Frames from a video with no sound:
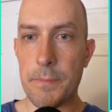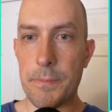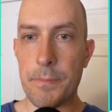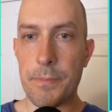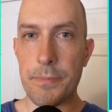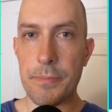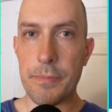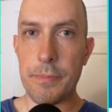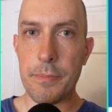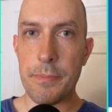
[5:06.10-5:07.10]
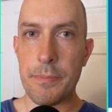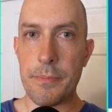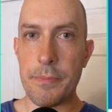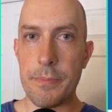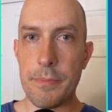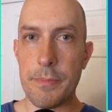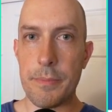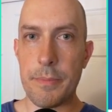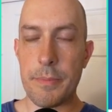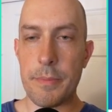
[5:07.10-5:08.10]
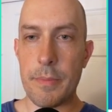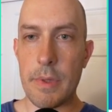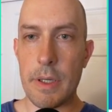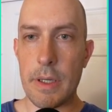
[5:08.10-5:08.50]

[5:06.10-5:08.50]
(no one is talking)